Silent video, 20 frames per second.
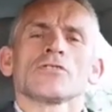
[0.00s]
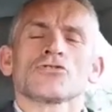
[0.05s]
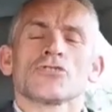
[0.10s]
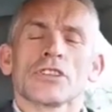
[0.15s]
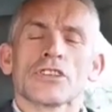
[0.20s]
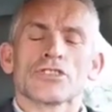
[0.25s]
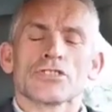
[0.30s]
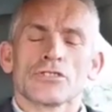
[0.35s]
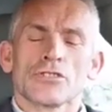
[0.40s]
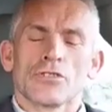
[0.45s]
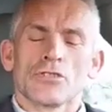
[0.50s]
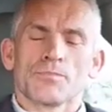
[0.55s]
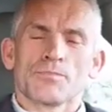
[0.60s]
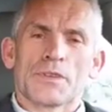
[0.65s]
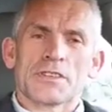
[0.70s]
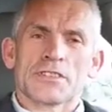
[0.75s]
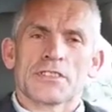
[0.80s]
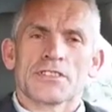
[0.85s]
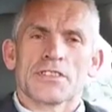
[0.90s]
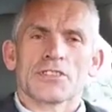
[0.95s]
Traditional
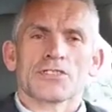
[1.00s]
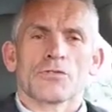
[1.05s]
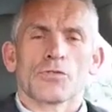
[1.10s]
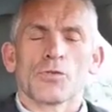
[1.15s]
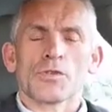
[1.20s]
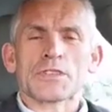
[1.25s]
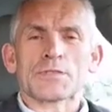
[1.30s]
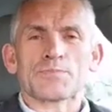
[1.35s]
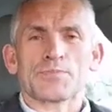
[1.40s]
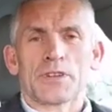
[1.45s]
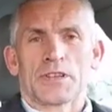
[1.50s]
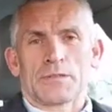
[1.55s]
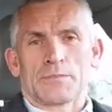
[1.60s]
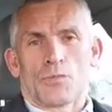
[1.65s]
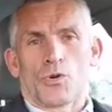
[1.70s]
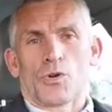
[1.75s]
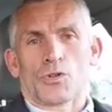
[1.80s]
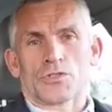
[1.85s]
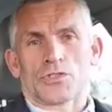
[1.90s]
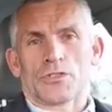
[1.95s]
businesses are always brick and
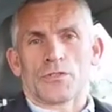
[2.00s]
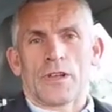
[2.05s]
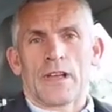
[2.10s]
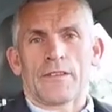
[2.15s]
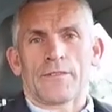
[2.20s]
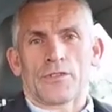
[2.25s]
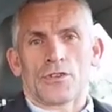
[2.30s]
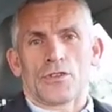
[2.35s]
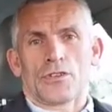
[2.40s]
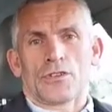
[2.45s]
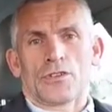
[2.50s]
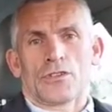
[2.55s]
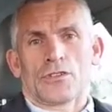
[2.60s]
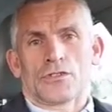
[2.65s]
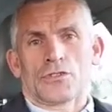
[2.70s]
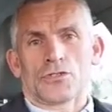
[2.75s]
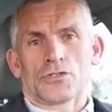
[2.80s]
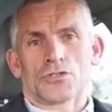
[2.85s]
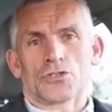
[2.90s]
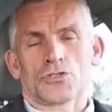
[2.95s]
mortar. You have
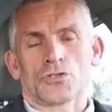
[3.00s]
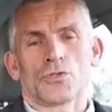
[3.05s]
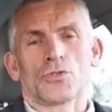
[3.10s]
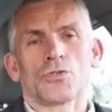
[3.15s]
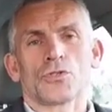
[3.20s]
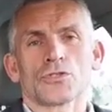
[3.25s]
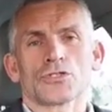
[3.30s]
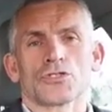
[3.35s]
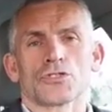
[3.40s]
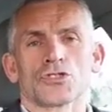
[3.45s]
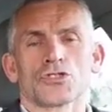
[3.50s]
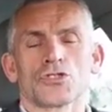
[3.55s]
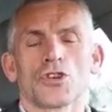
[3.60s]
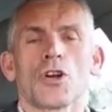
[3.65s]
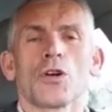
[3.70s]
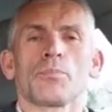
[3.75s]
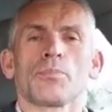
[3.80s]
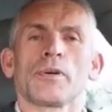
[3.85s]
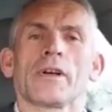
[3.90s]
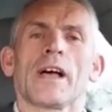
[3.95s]
your stores, your
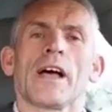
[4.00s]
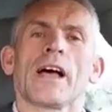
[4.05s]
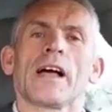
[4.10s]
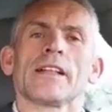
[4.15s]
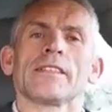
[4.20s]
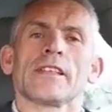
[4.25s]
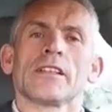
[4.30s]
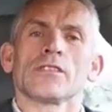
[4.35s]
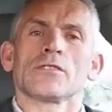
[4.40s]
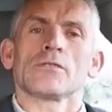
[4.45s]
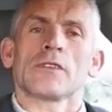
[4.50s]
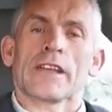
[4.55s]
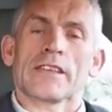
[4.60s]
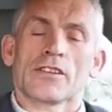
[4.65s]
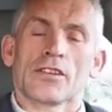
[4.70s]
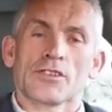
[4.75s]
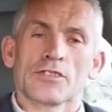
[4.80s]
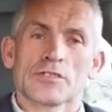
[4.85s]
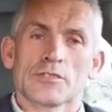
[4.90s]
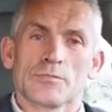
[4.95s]
shop, and then you
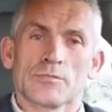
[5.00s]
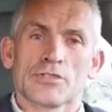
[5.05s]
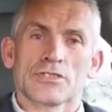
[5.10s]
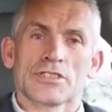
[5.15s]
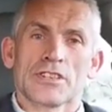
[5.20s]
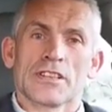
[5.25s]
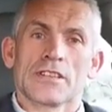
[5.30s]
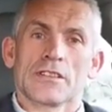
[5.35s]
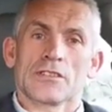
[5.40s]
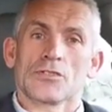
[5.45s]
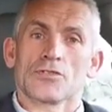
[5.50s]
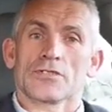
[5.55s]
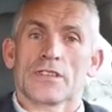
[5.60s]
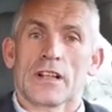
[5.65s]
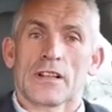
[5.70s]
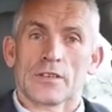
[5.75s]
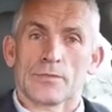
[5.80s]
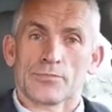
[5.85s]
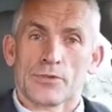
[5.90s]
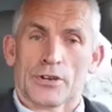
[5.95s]
get your customers in and you
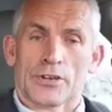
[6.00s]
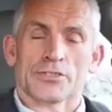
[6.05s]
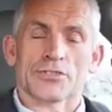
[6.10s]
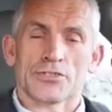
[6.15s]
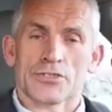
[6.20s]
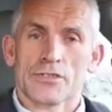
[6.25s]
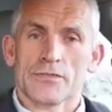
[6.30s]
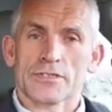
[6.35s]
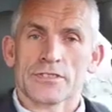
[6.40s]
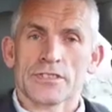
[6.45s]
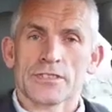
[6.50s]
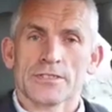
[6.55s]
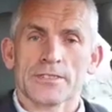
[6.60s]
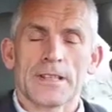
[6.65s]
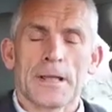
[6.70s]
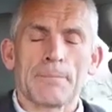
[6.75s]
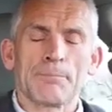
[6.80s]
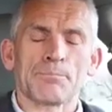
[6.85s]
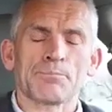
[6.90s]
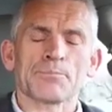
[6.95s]
sell your products and services
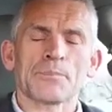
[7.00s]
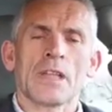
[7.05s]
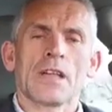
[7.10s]
to them.